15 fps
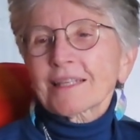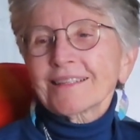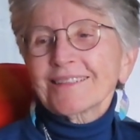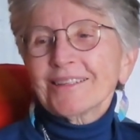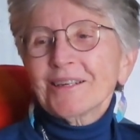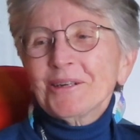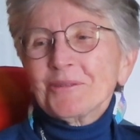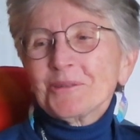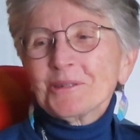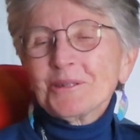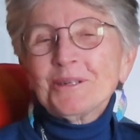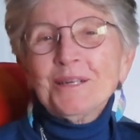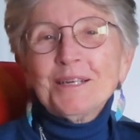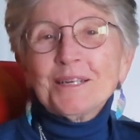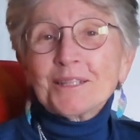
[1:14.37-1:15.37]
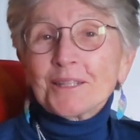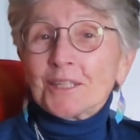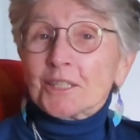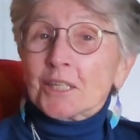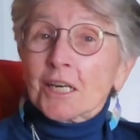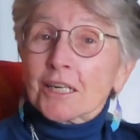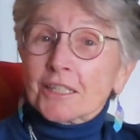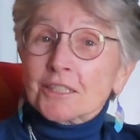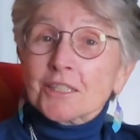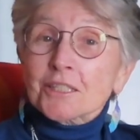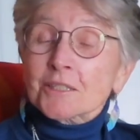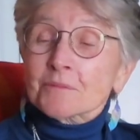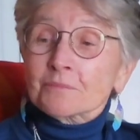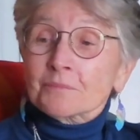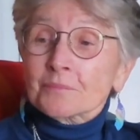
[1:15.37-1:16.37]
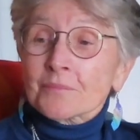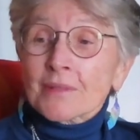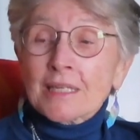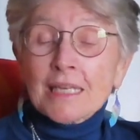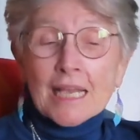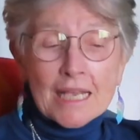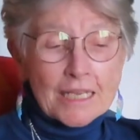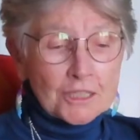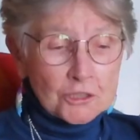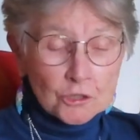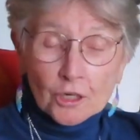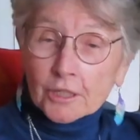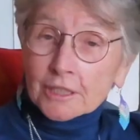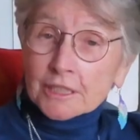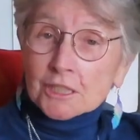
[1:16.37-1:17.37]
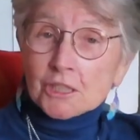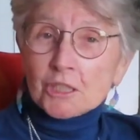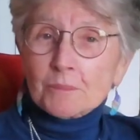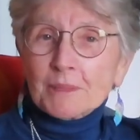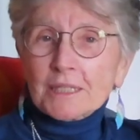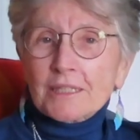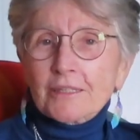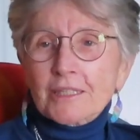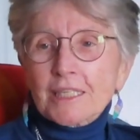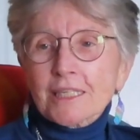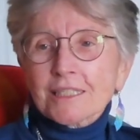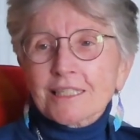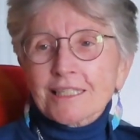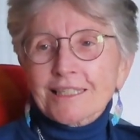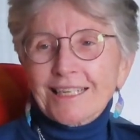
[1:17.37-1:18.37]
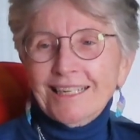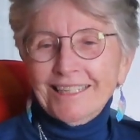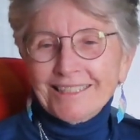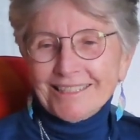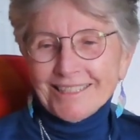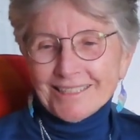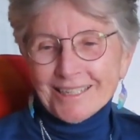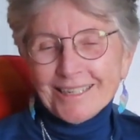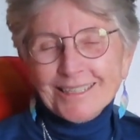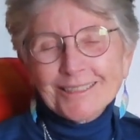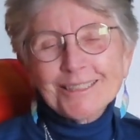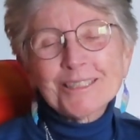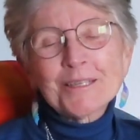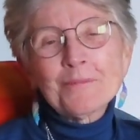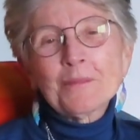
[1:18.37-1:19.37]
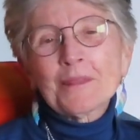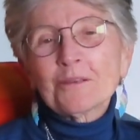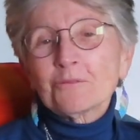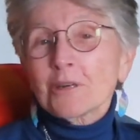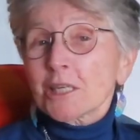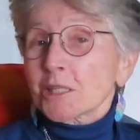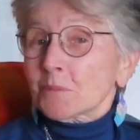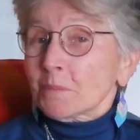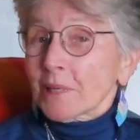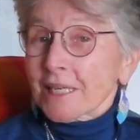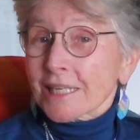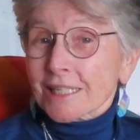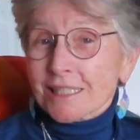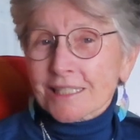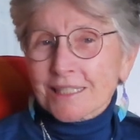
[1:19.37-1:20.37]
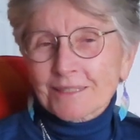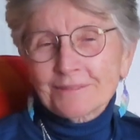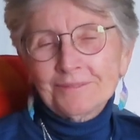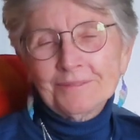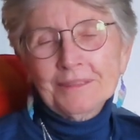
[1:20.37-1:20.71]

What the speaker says: There were the Dunns, and Charlie and Jimmy, their kids, and the Dunns raised pigs.